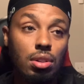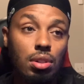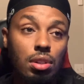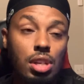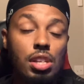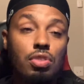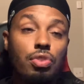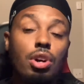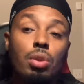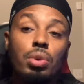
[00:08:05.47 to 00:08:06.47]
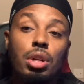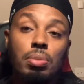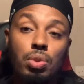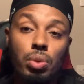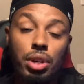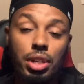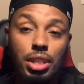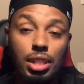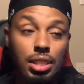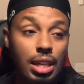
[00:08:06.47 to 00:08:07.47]
his following up to where it
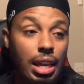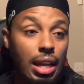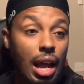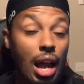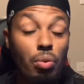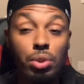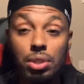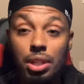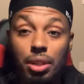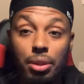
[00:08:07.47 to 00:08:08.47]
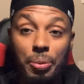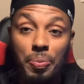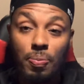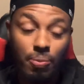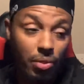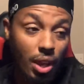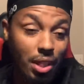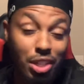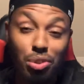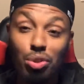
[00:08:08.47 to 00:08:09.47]
is. And I will tell you,
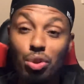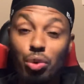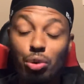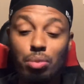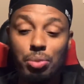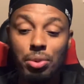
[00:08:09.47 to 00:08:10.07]
this dude group,